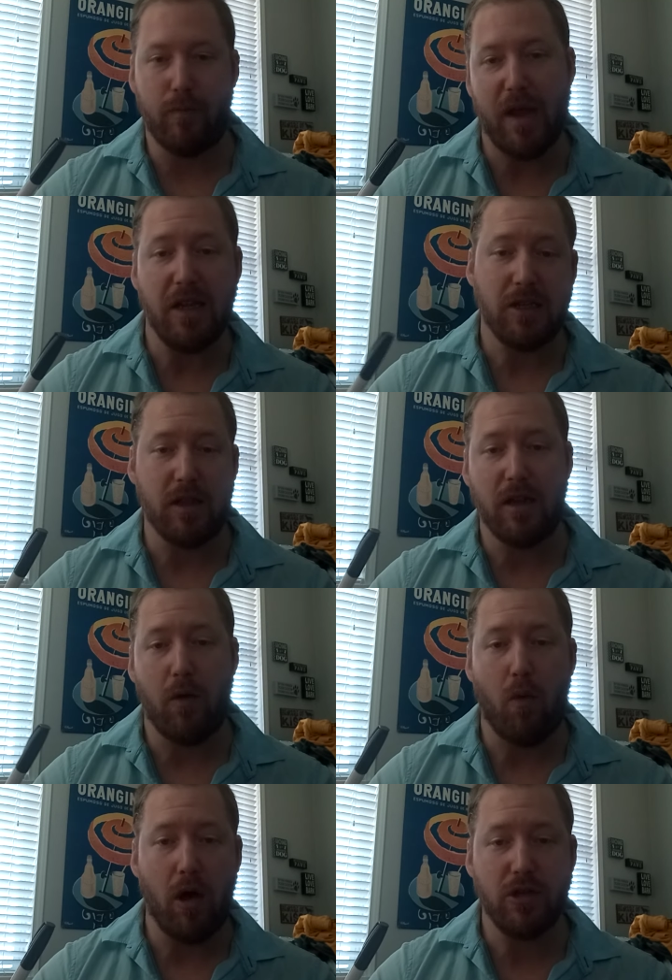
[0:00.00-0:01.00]
basically
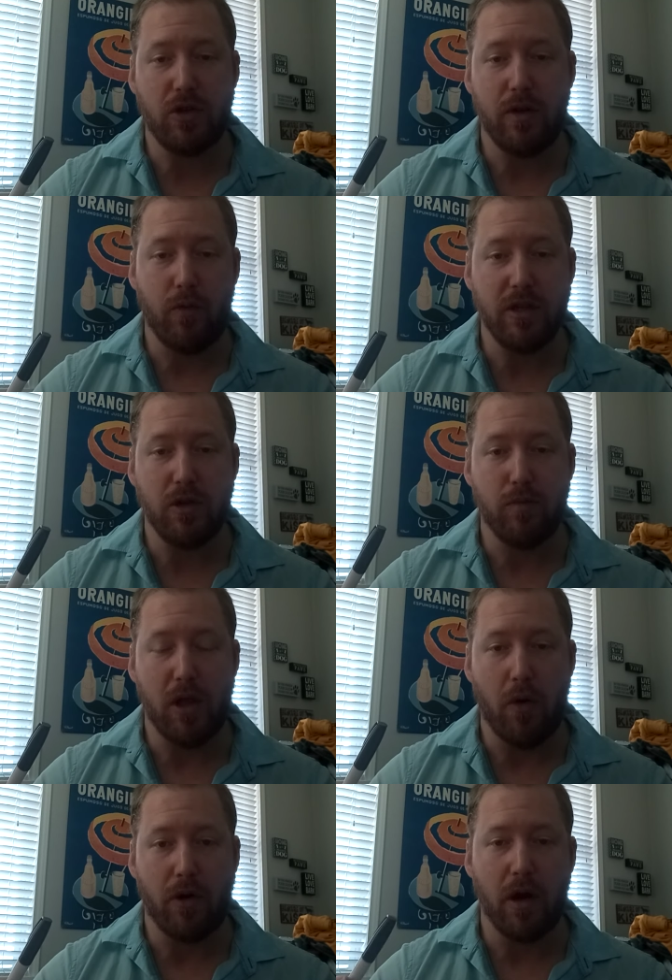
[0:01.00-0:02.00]
a Wall Street
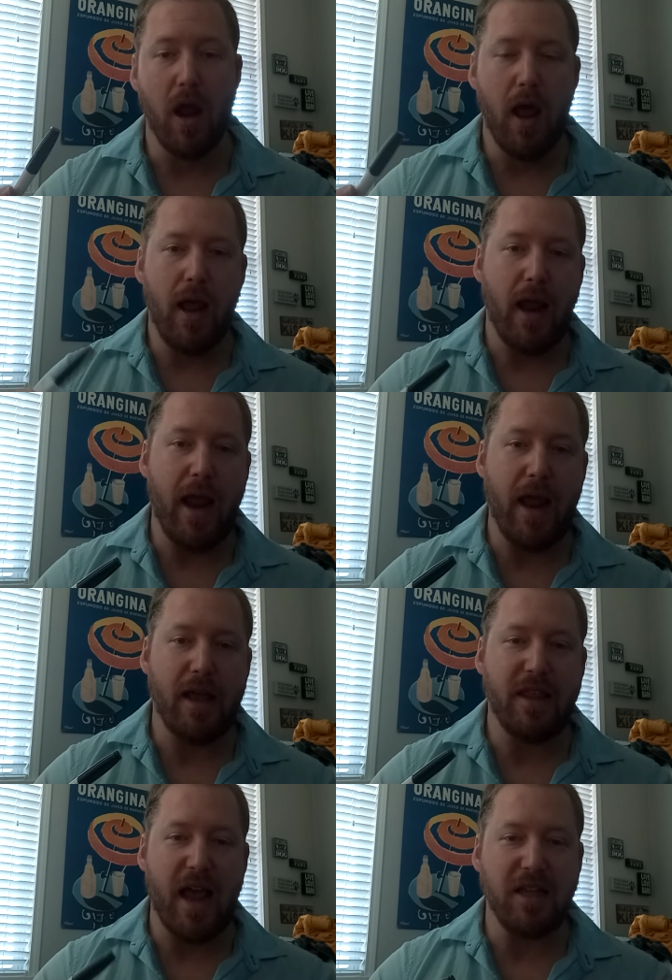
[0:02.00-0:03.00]
whistleblower.
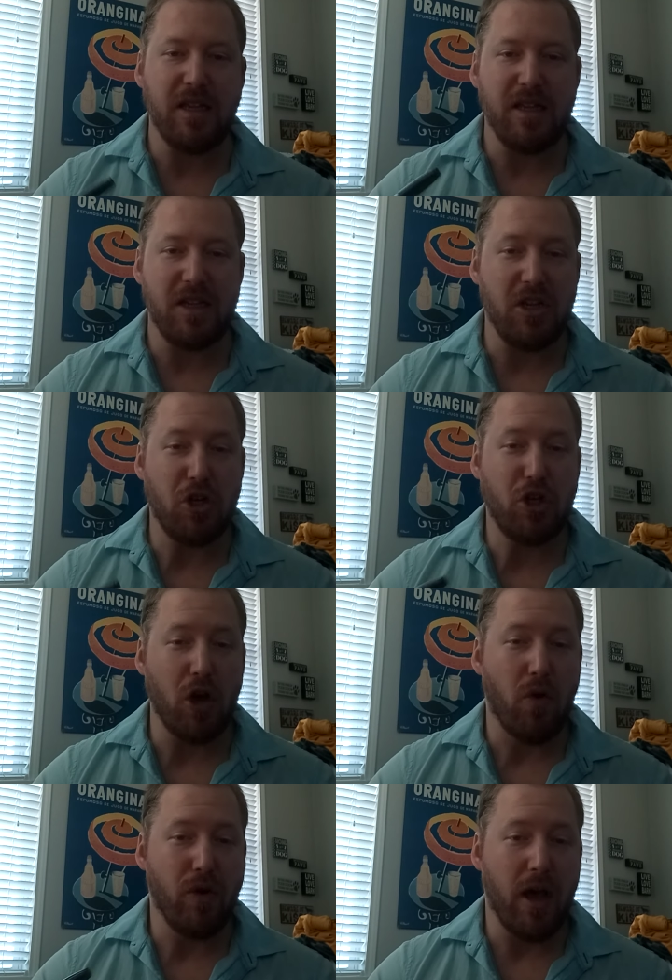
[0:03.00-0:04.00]
And the SEC
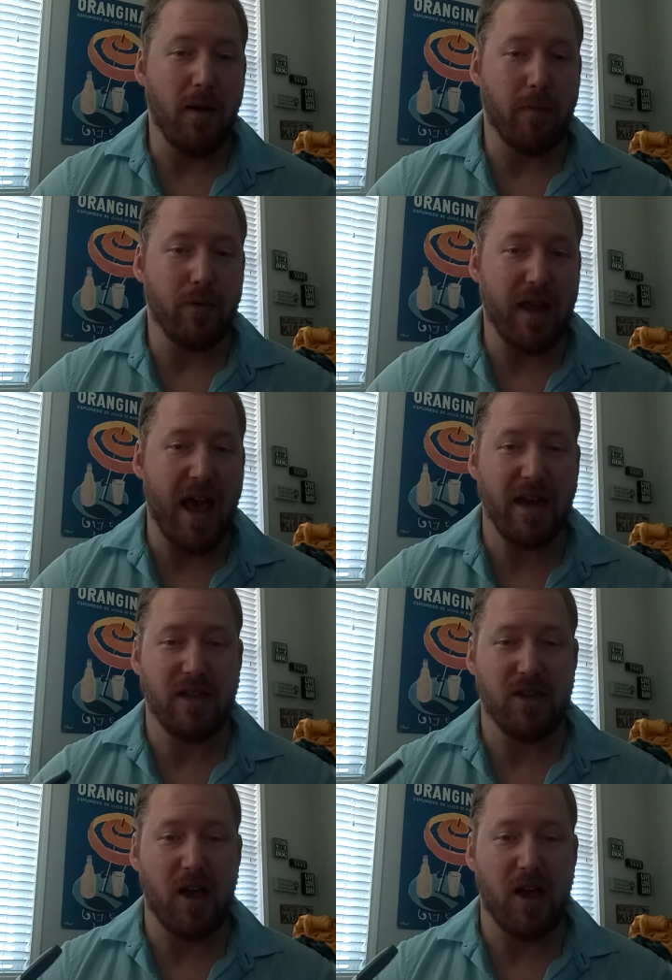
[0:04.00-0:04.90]
showed up at his